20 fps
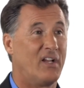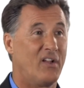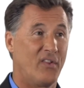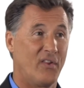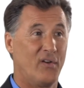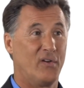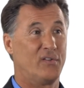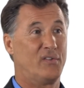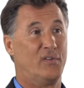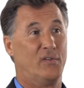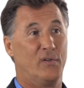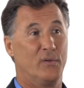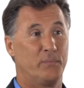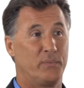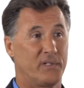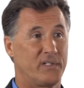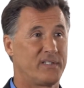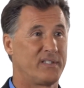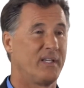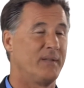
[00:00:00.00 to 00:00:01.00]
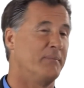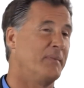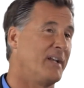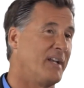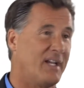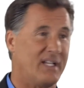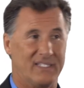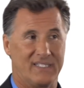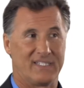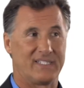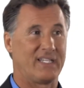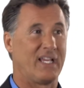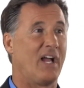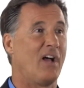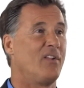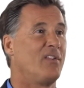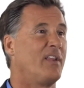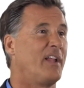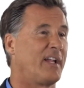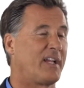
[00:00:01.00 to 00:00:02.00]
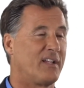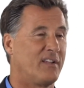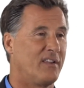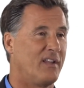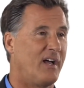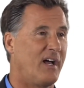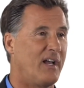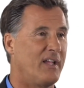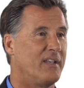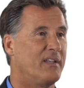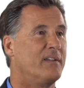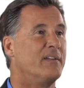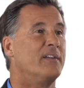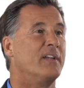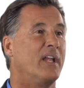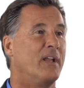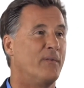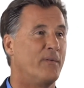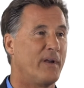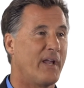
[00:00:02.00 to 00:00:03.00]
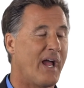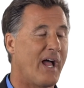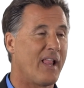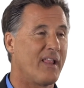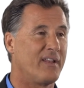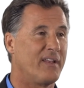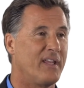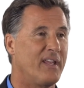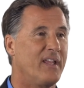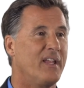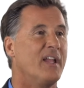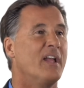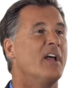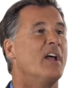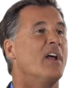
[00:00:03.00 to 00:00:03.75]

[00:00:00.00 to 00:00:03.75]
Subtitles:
although 2% may not sound like a lot, in reality,